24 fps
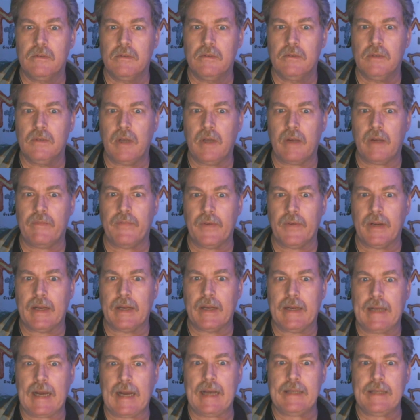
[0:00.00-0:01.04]
I
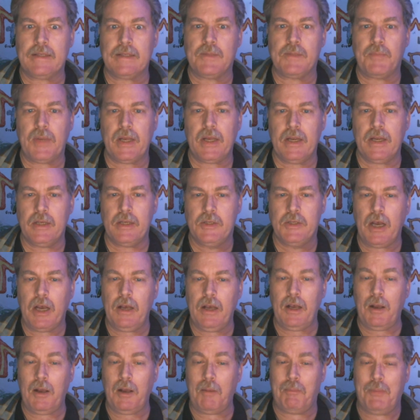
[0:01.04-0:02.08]
forgot to page
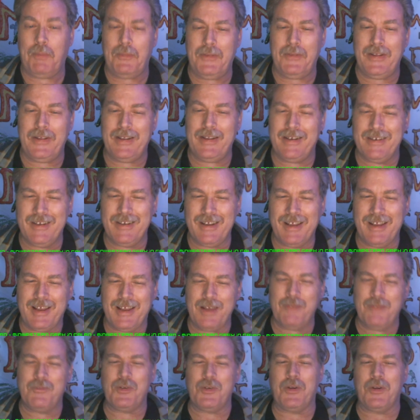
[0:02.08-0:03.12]
up and
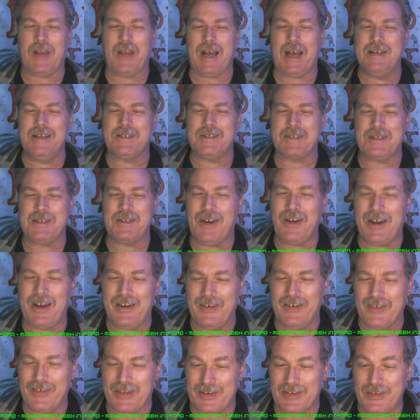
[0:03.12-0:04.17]
give you guys the
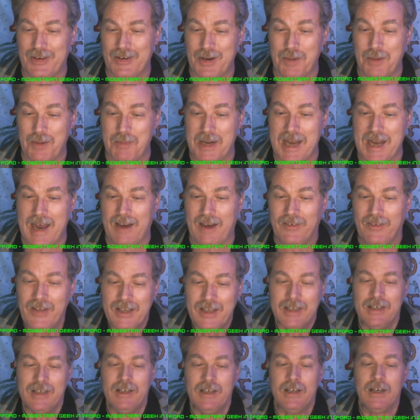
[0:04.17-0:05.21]
audio. Can you hear me now?
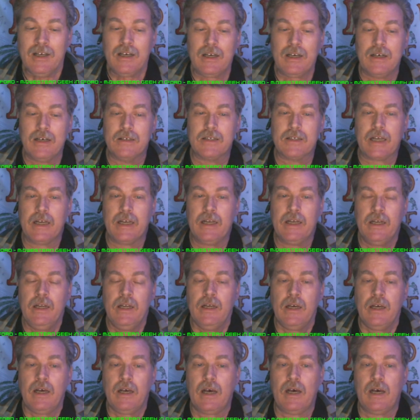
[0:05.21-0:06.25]
Okay.
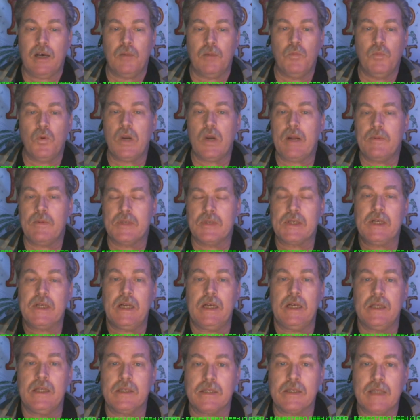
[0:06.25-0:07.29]
What I was saying
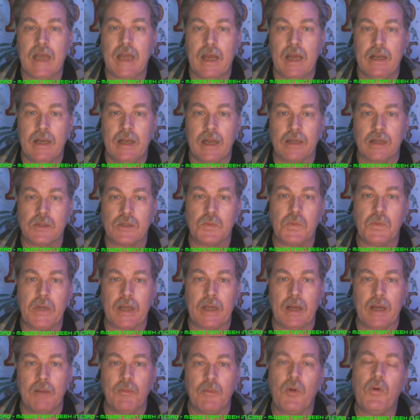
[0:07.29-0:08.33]
is that next week
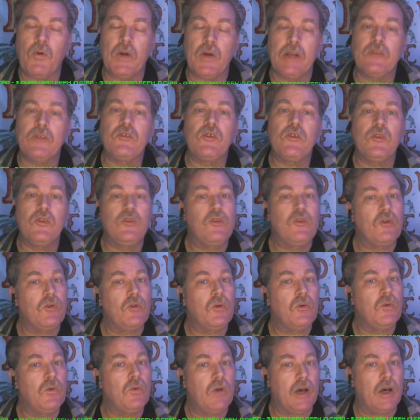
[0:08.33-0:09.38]
I'm going to
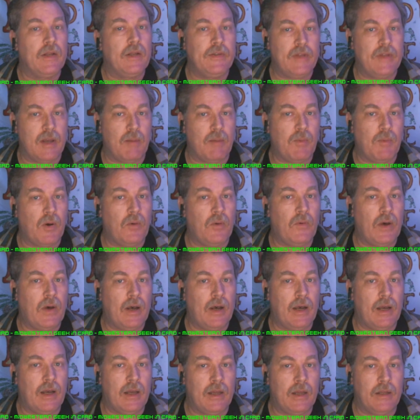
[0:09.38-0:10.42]
do a demo
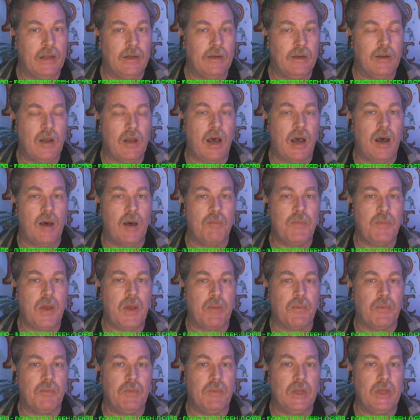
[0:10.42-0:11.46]
on
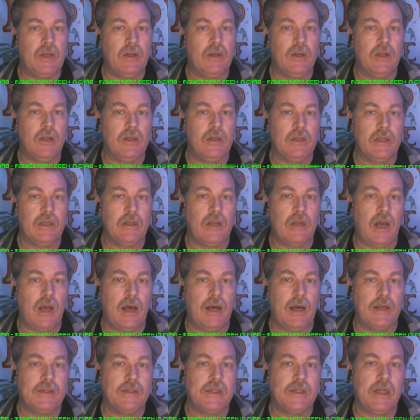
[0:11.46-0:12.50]
Peppermint
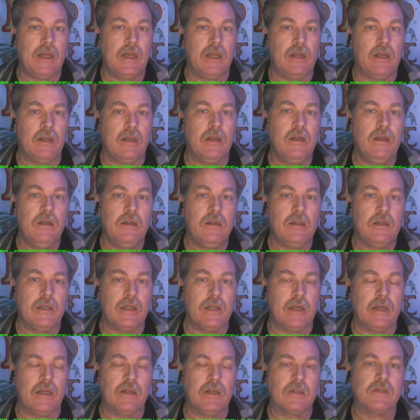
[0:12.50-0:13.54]
10
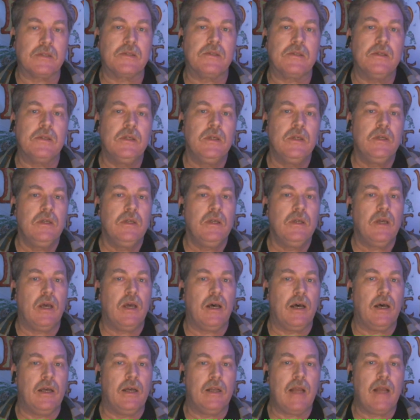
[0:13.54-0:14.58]
Linux
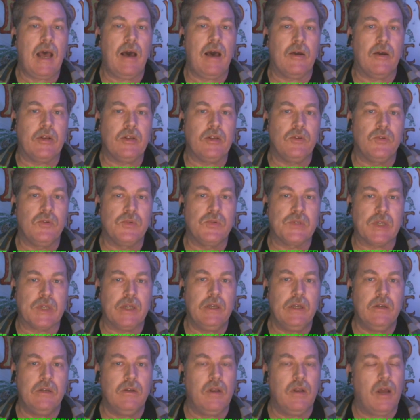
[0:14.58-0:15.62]
on how to use it.
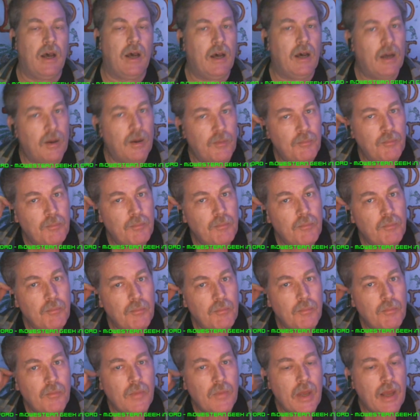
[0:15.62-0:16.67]

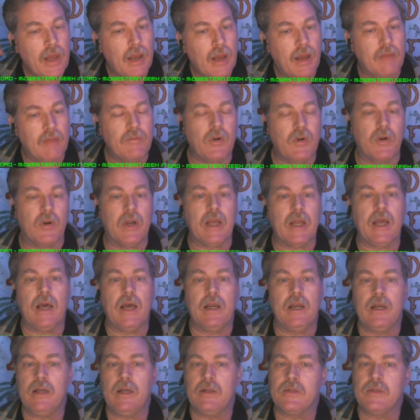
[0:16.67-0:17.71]
I've already got
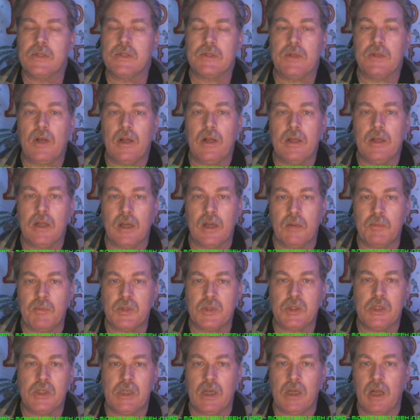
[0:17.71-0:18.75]
it installed on a
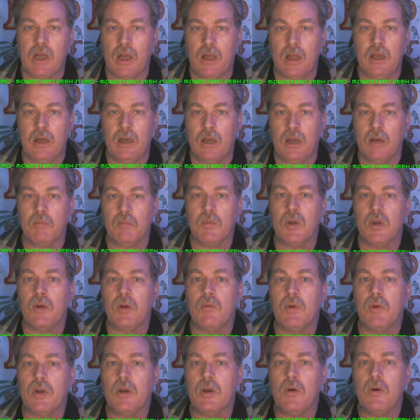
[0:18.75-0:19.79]
machine, and I'm going to
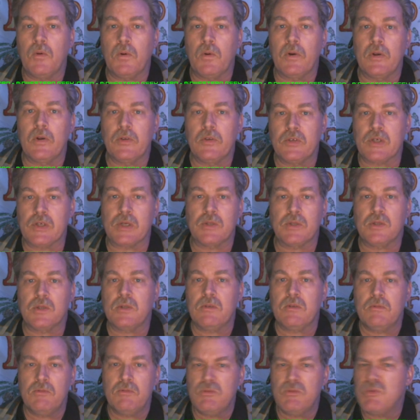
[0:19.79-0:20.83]
record just
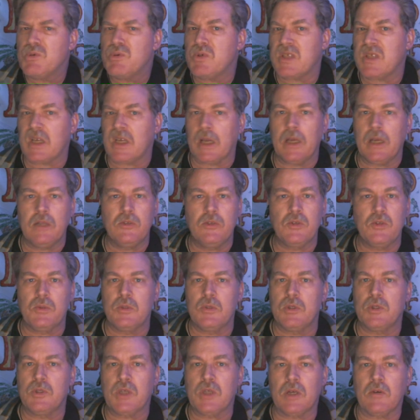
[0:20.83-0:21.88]
using it,
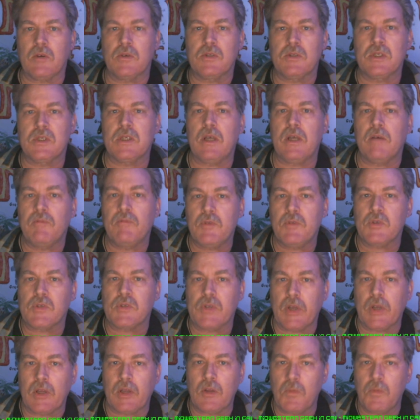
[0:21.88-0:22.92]
doing general stuff just
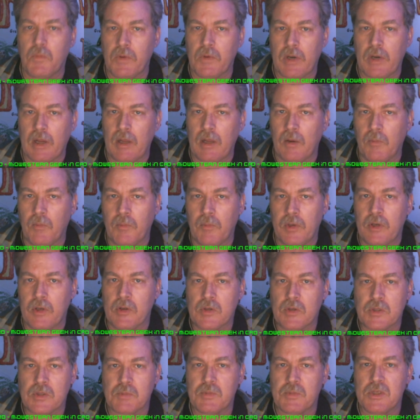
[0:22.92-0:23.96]
like you would on a
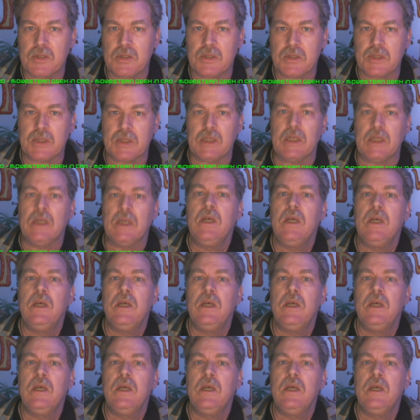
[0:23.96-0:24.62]
Windows PC.